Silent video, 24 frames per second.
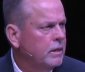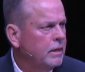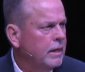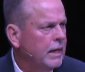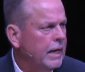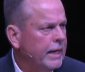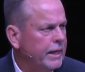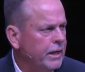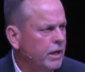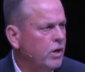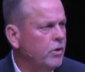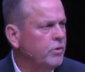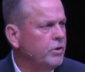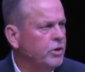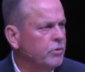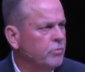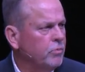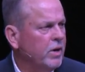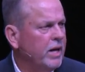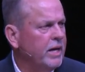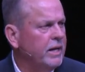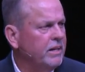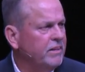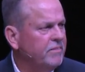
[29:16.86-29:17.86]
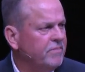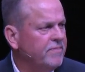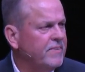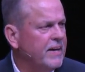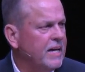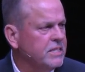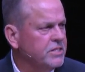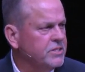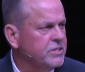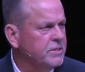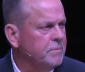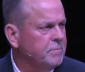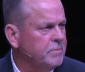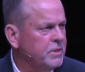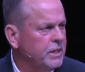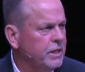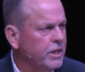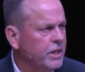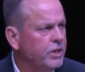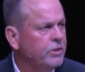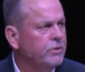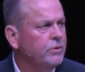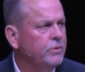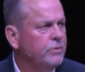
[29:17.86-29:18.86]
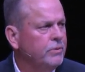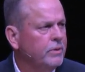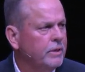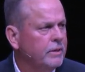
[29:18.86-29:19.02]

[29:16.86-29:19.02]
I know you're ready to find something new.